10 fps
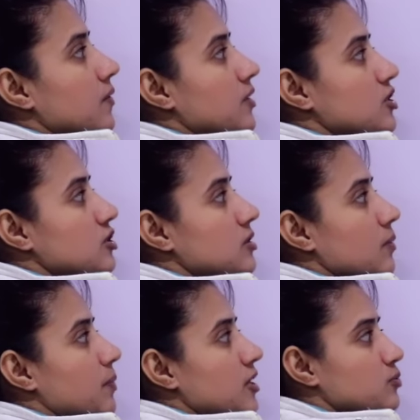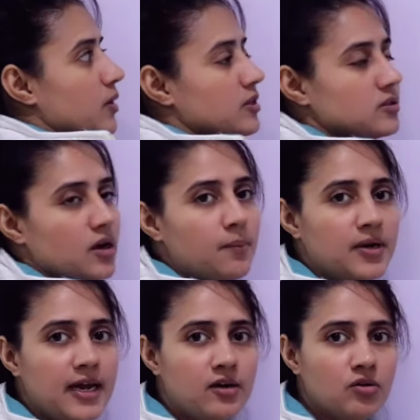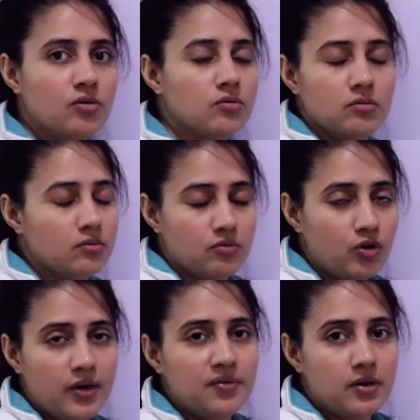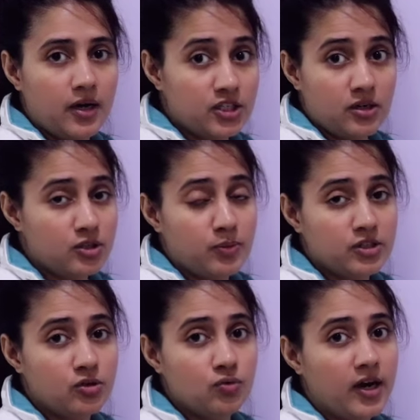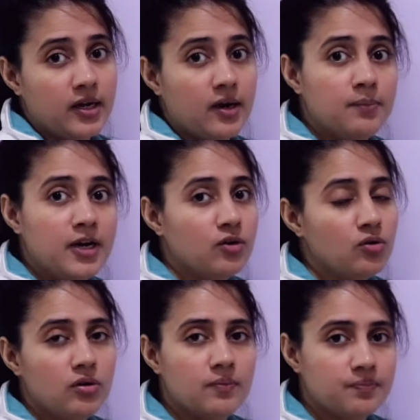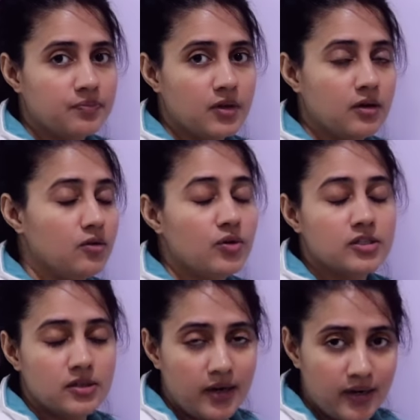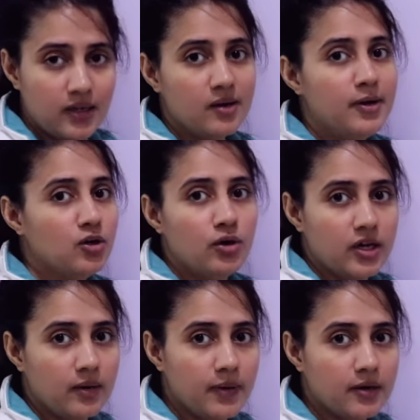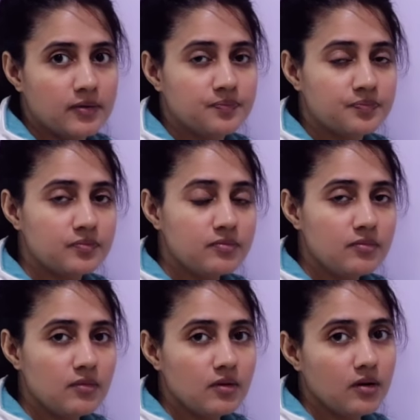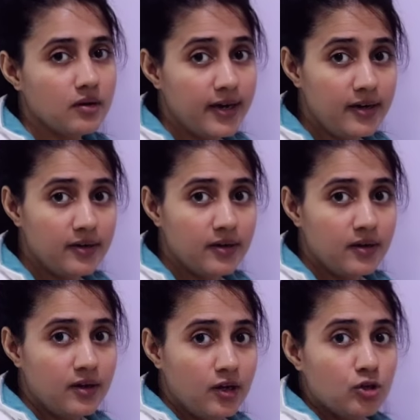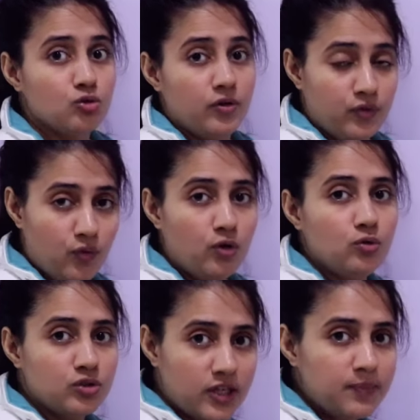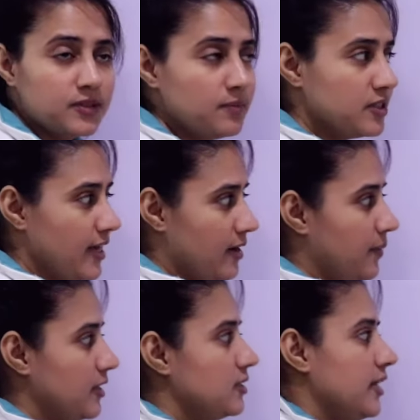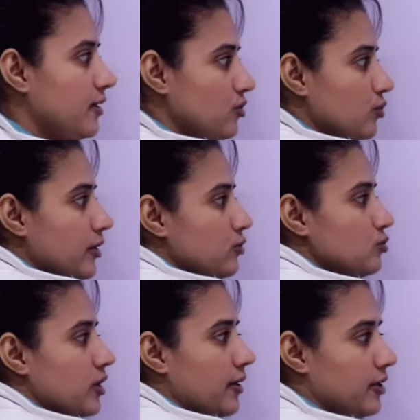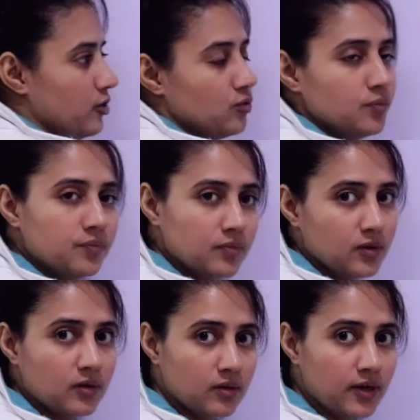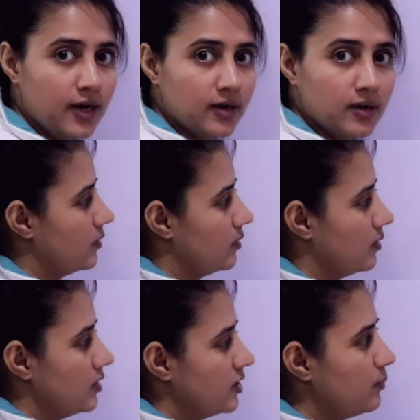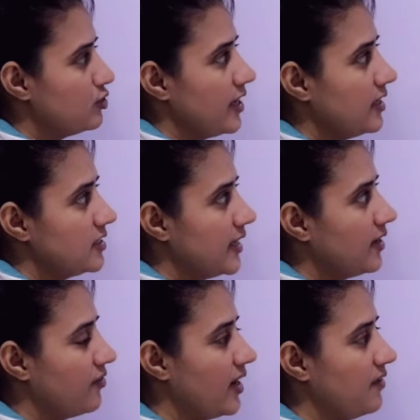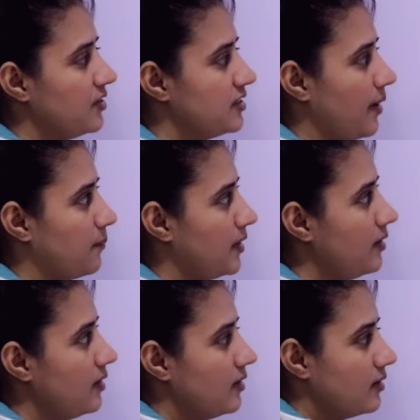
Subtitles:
this plus plus, update or whatever expression you write here, update or you can say that increment or decrement, right? So if you want to skip some statements, then you can use continue, right? Suppose let us take a real life example,